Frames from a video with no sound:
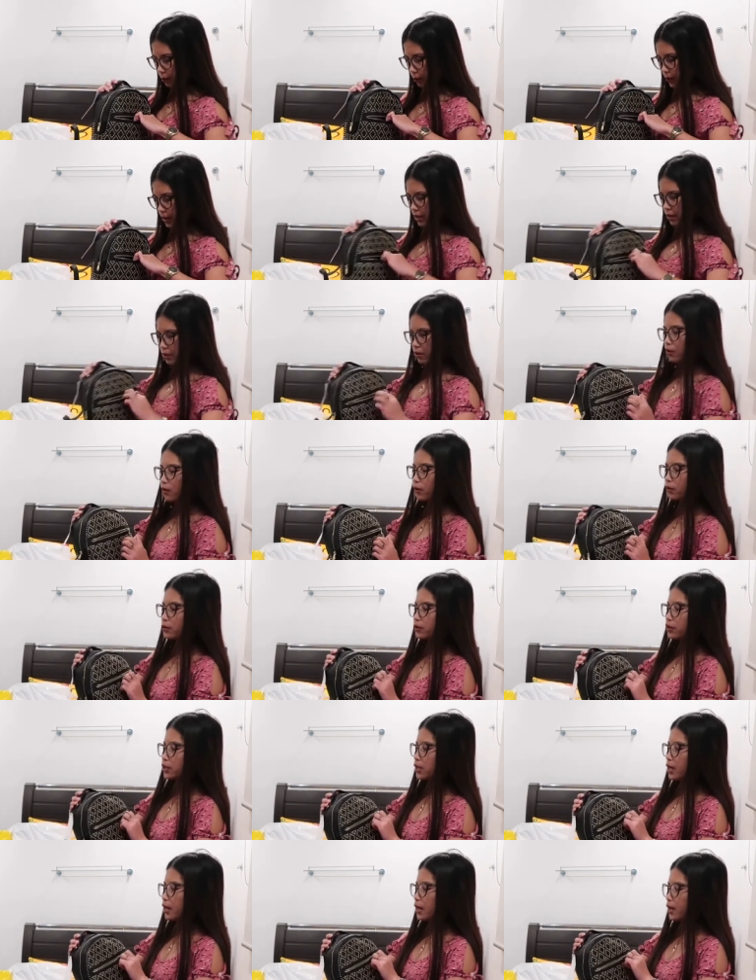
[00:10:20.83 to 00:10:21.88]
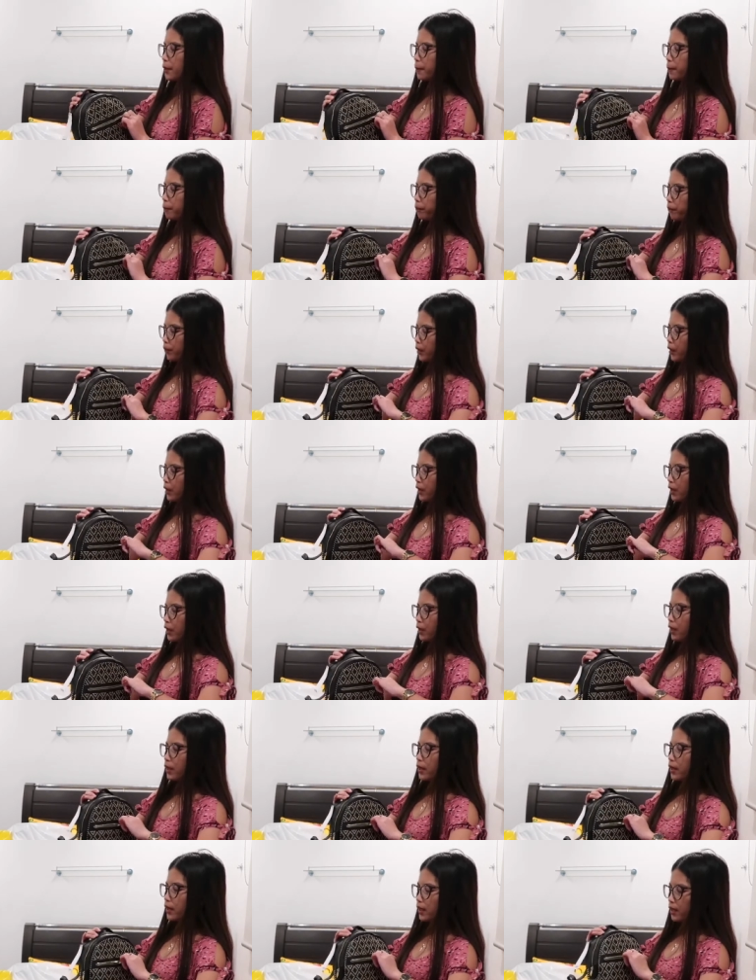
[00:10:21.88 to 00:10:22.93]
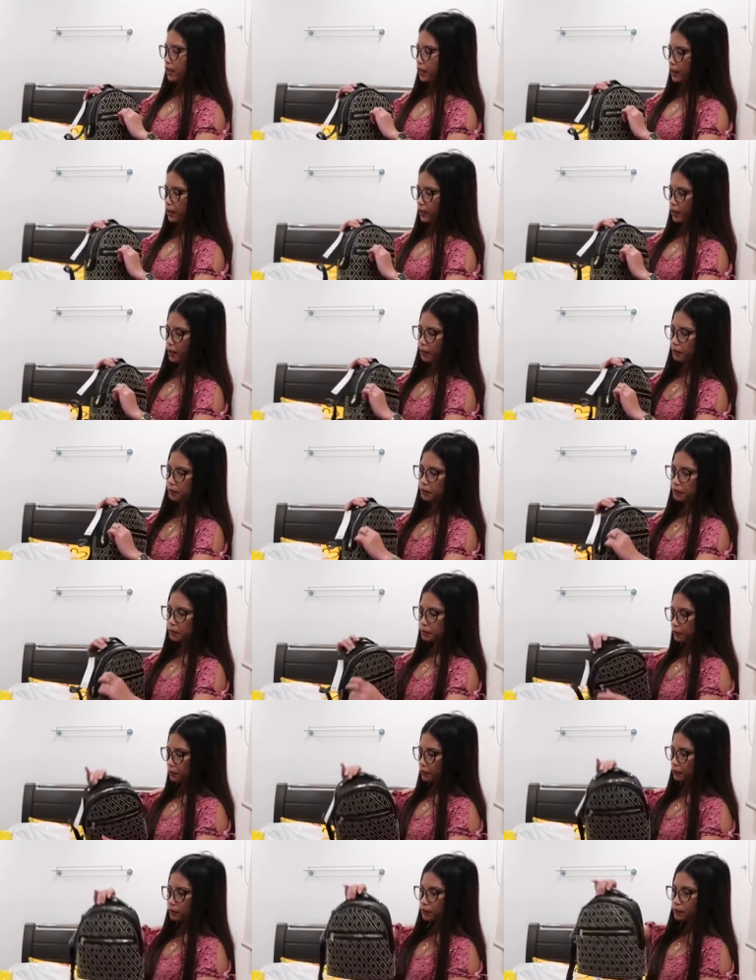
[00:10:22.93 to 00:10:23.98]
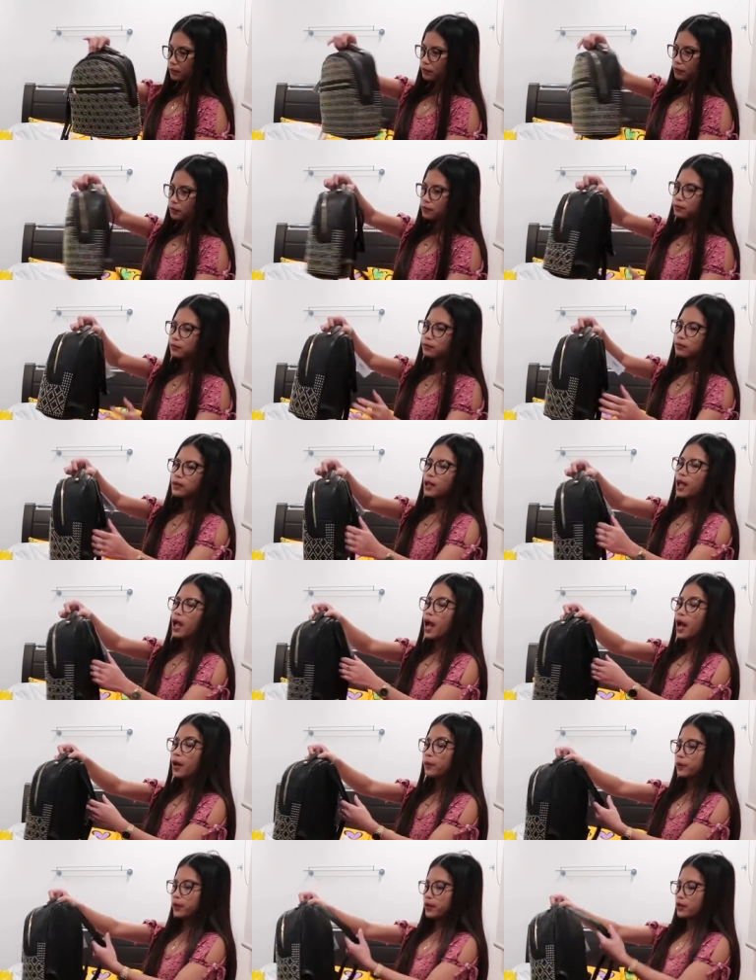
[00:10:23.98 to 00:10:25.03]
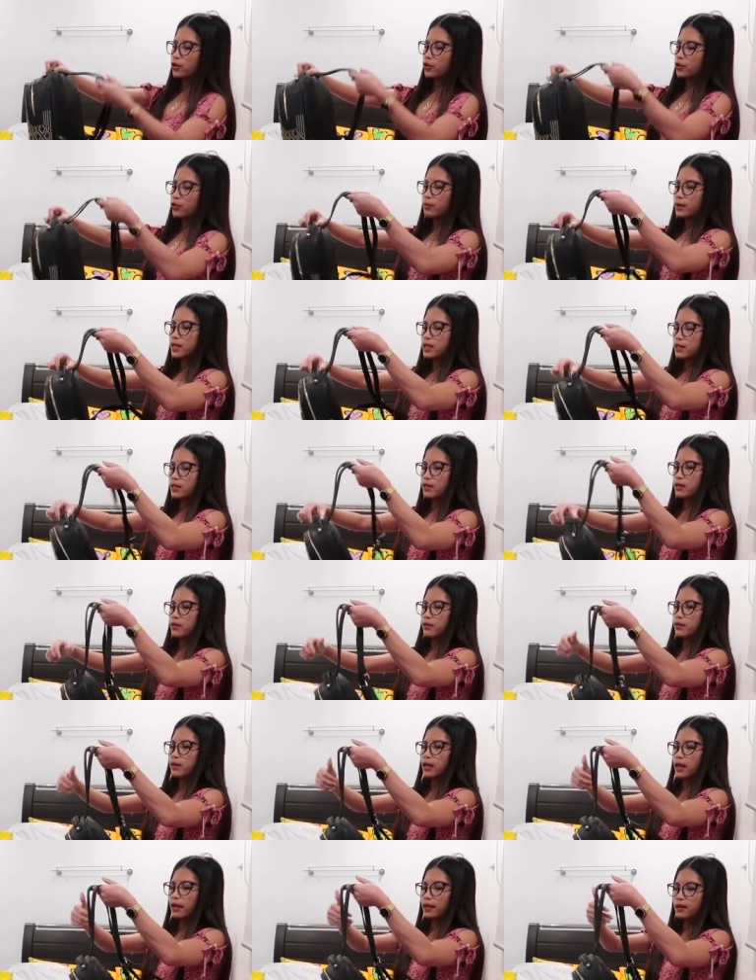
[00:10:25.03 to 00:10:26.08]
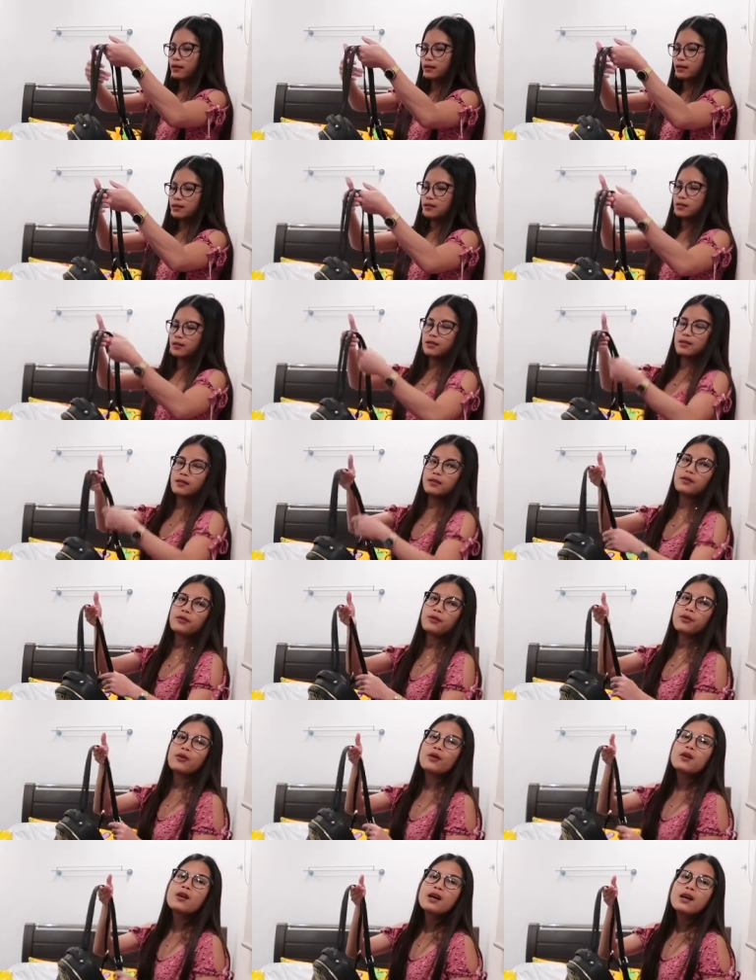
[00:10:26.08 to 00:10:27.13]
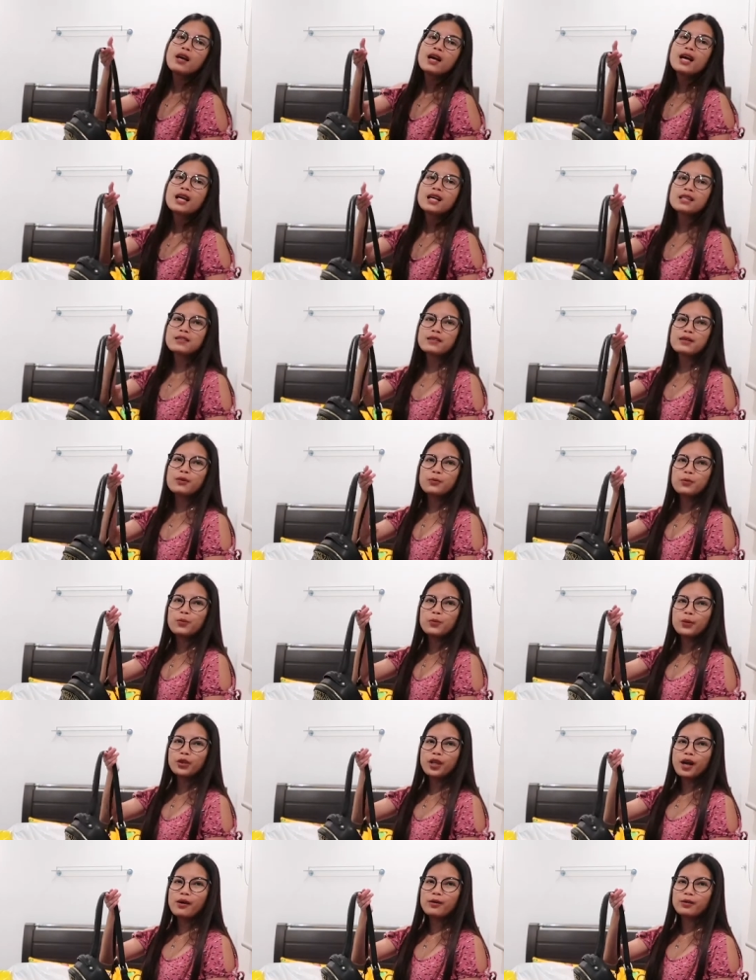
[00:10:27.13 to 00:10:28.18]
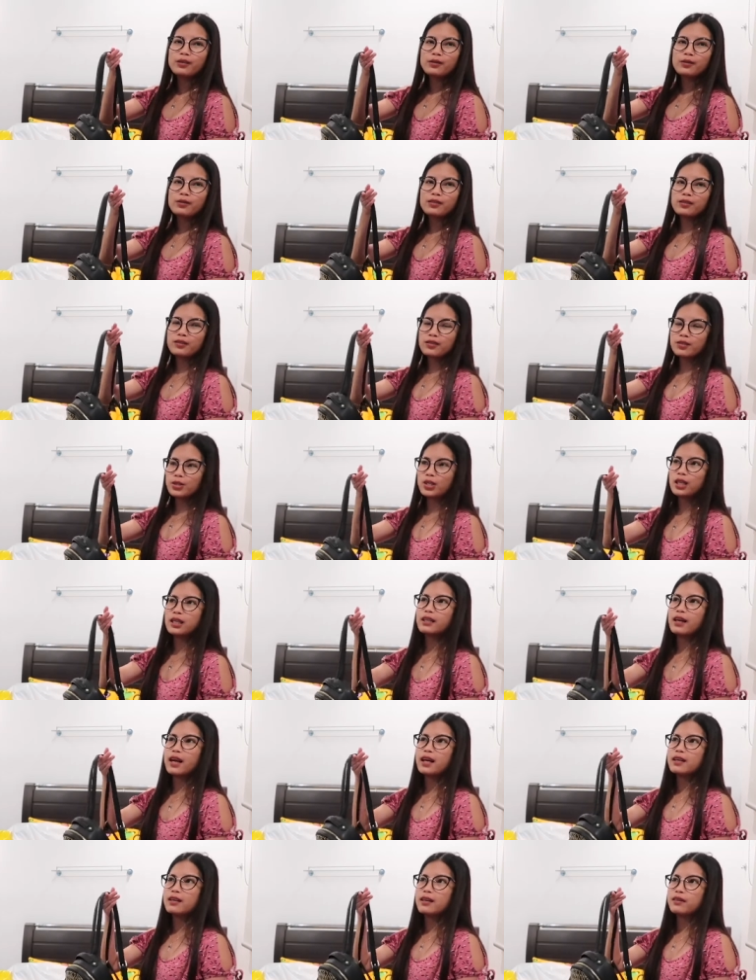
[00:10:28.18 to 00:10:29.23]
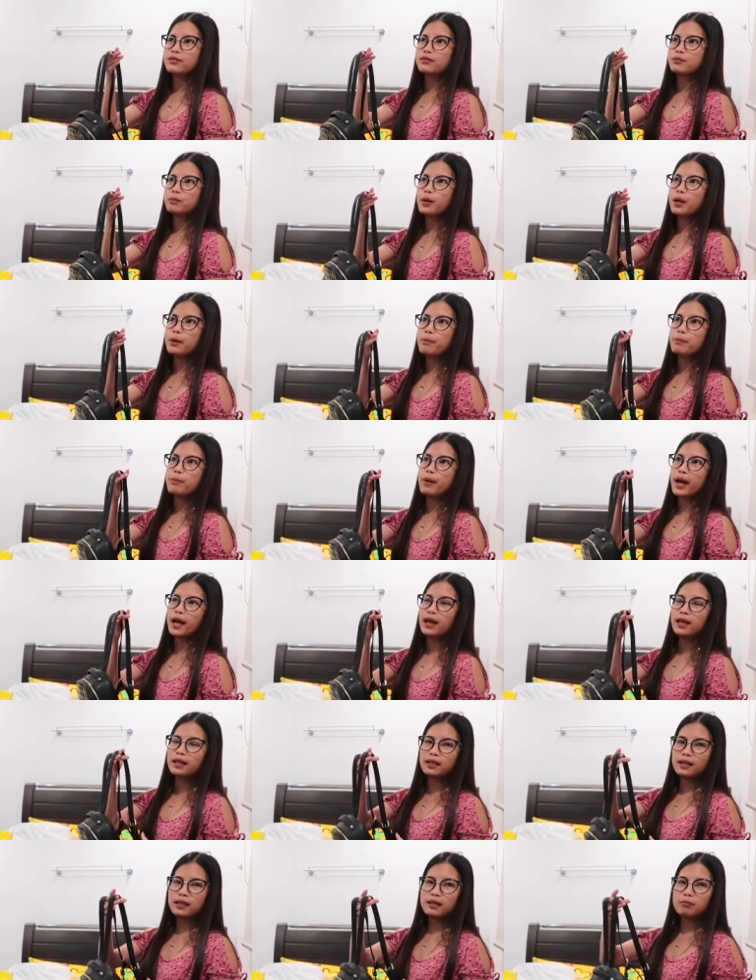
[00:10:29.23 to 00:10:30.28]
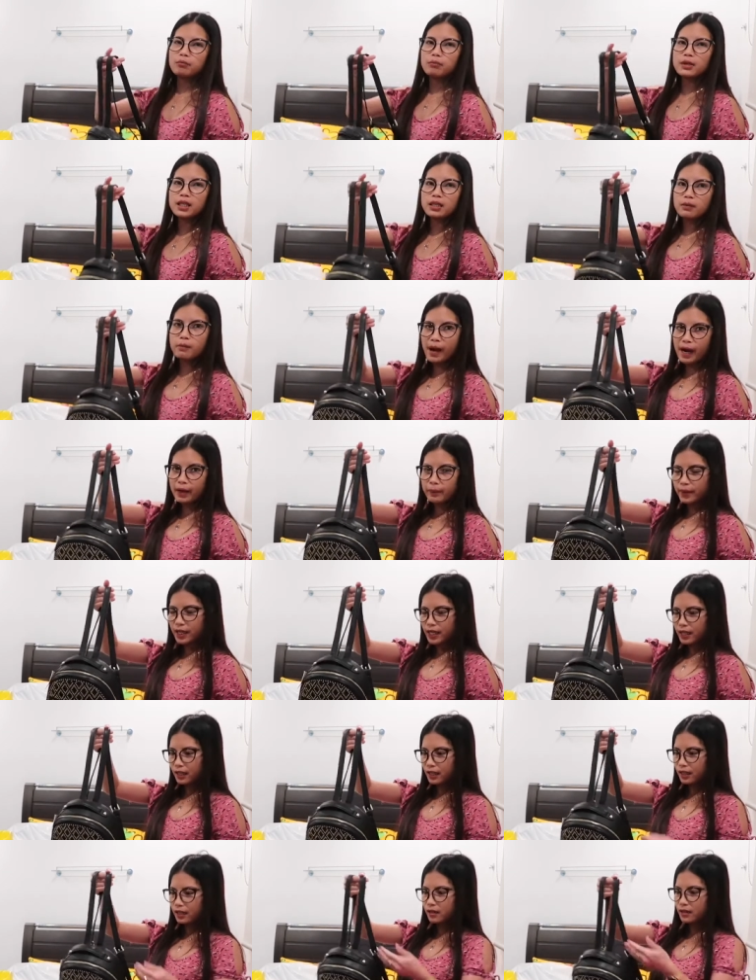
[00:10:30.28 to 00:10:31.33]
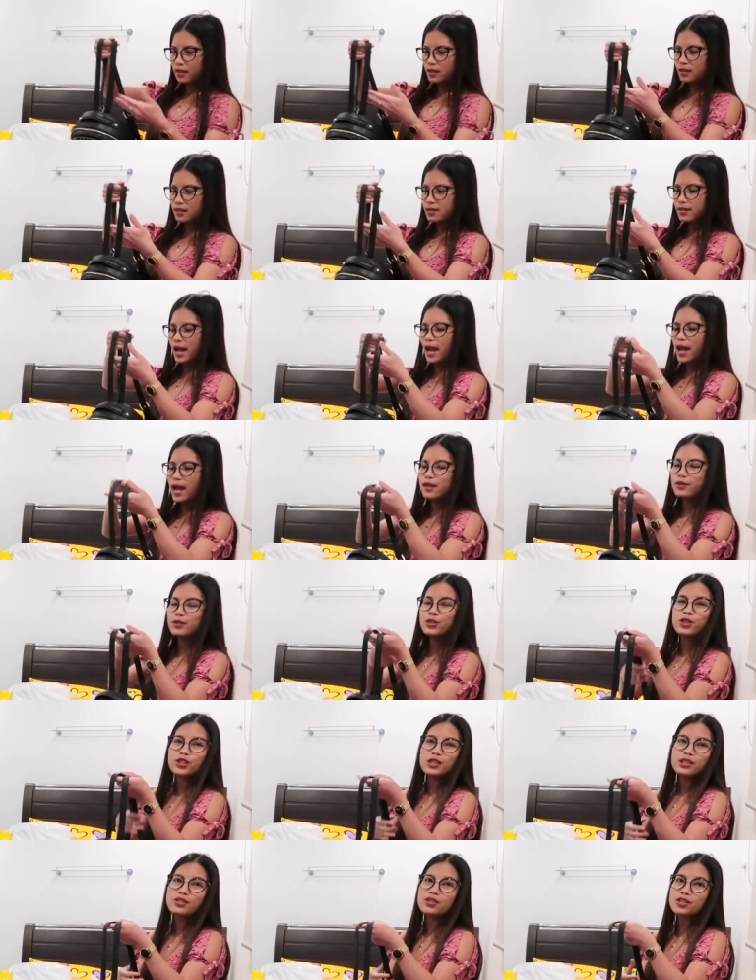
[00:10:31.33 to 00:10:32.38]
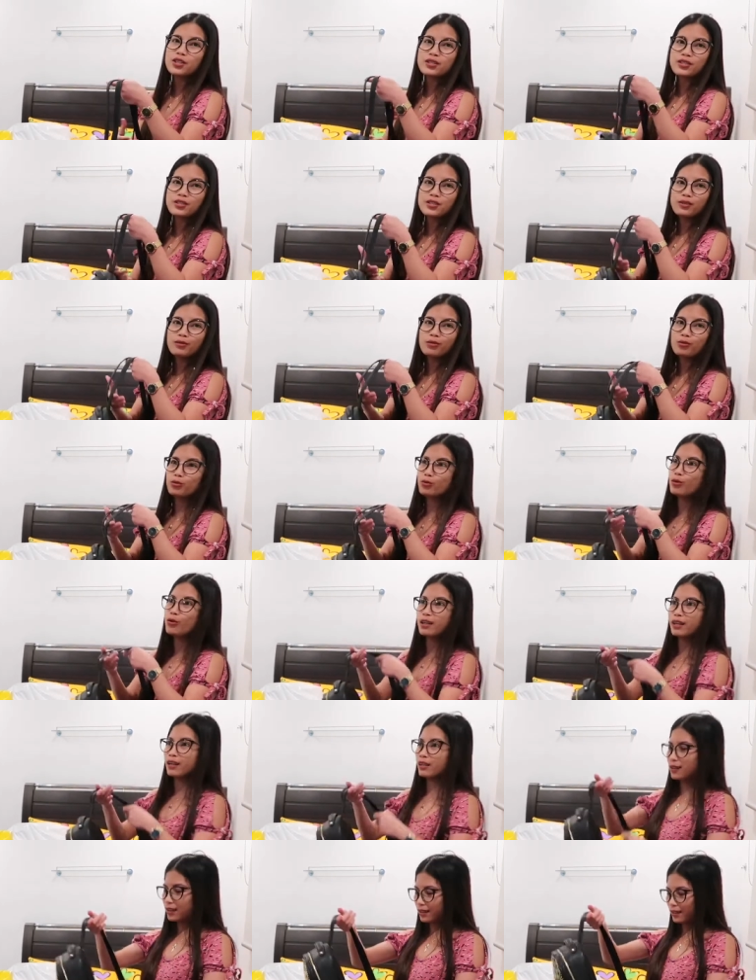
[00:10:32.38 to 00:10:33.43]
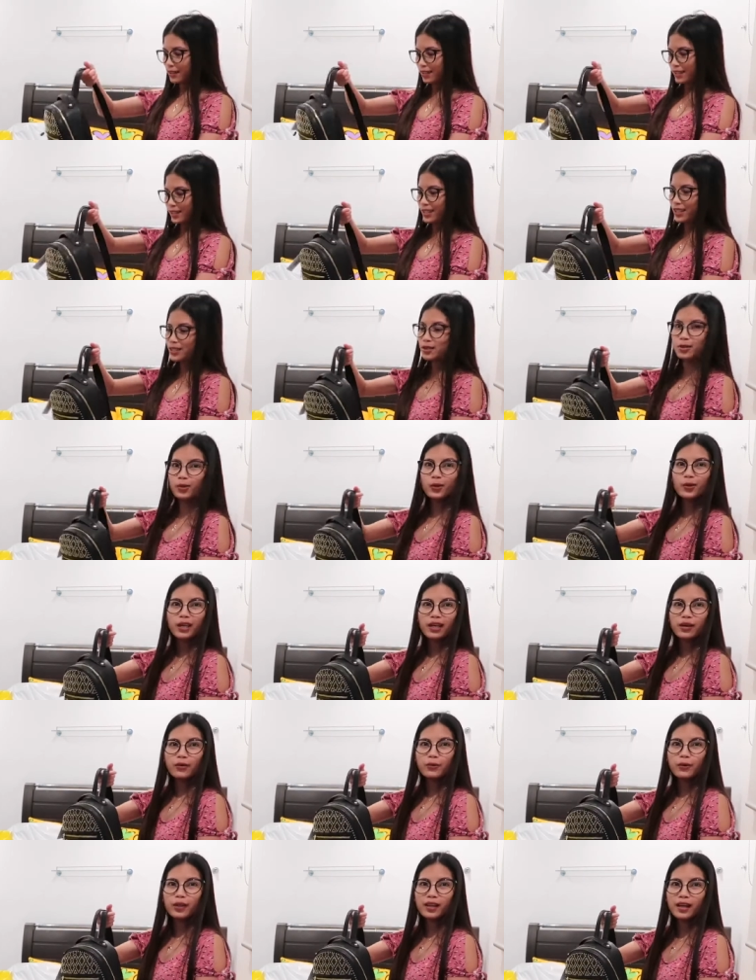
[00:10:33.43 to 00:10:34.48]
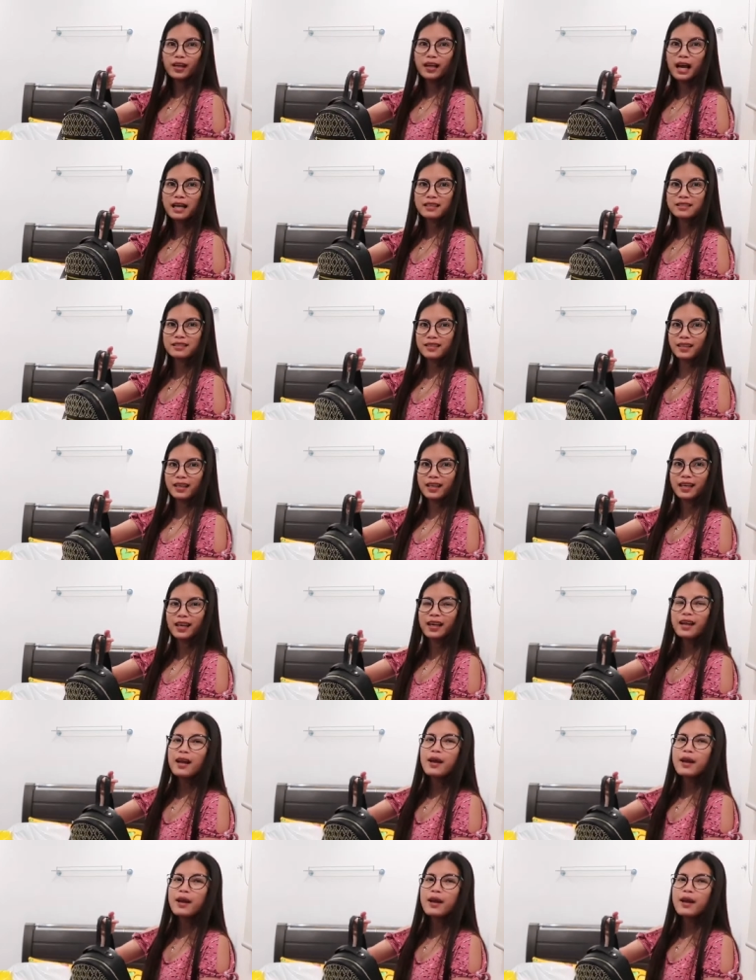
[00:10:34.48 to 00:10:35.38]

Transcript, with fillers: Parang gold siya. And I'm pretty sure my sister would like this. Kasi nung pumunta ako dito sa Australia, I left my bag, like mini backpack like this, and she just took it. She took it without asking